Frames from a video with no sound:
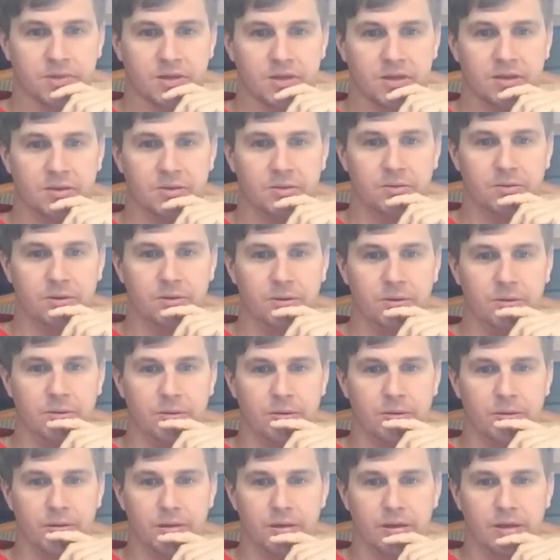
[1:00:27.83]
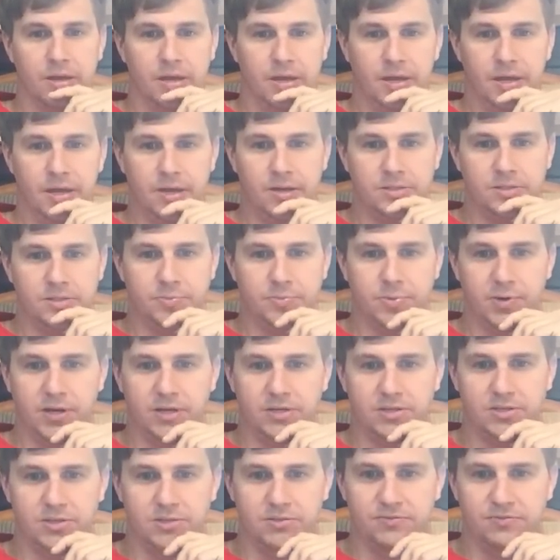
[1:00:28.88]
I don't know. How
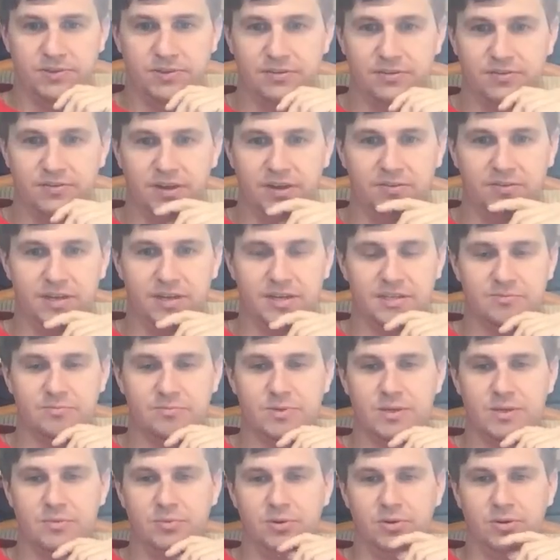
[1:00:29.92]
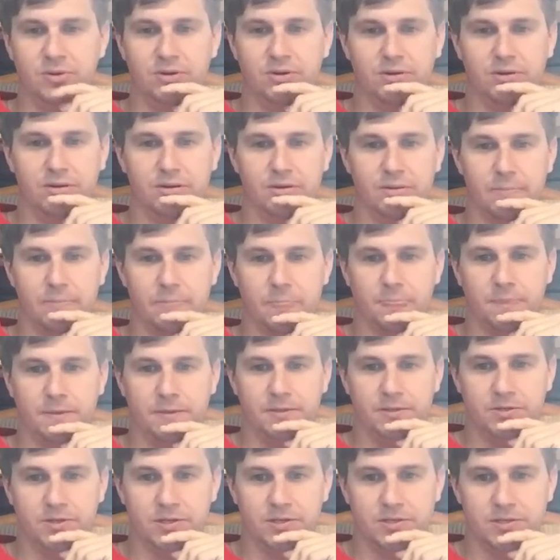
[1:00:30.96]
surprised you that 55,000 people are
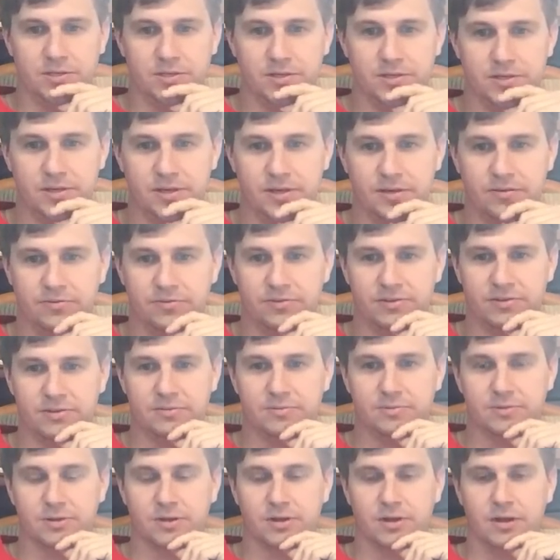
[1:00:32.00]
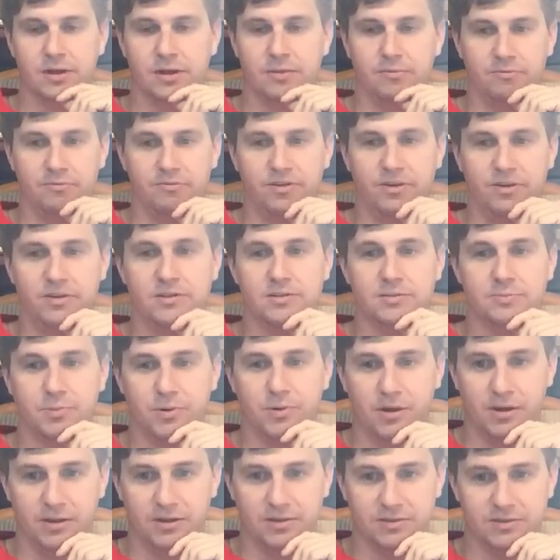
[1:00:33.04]
interested enough to subscribe? Very
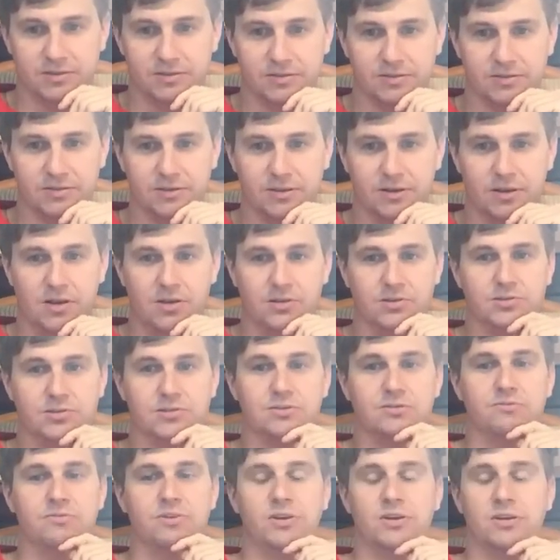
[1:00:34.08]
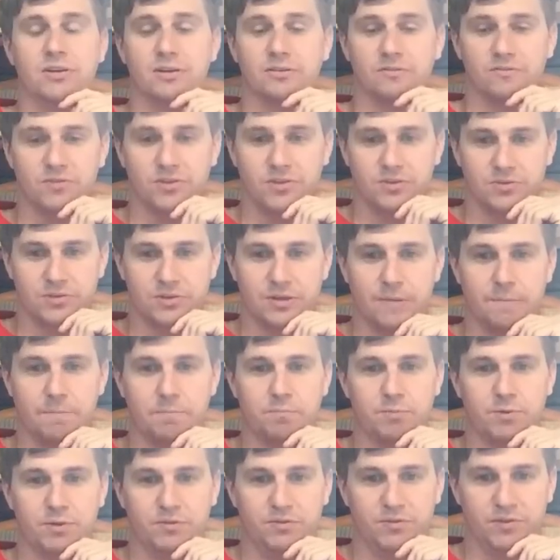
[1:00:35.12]
surprised. Also very
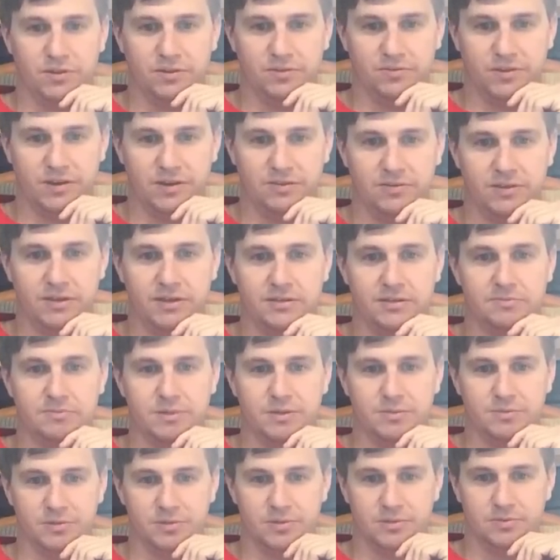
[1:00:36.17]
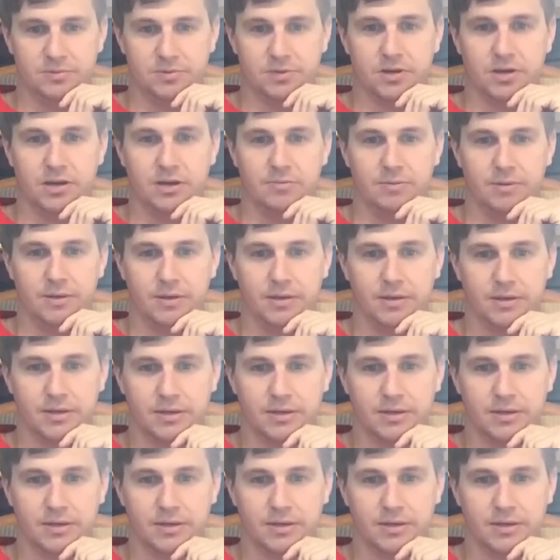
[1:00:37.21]
confusing that 55,000 people subscribe.